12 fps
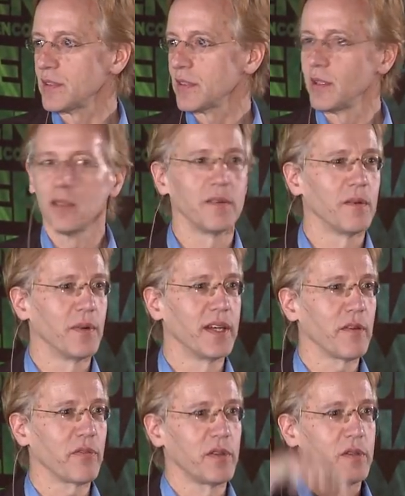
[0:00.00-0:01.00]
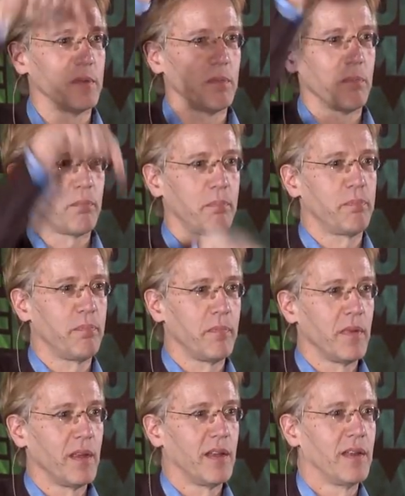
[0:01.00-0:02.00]
So whenever you
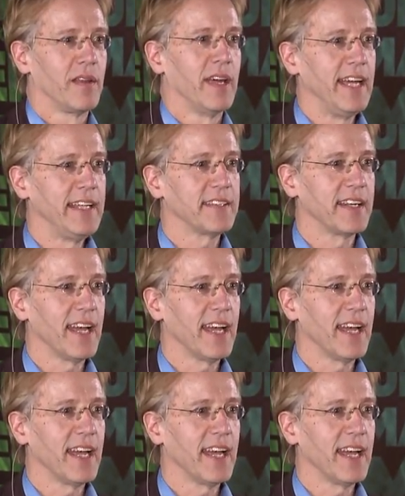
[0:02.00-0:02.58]
hit an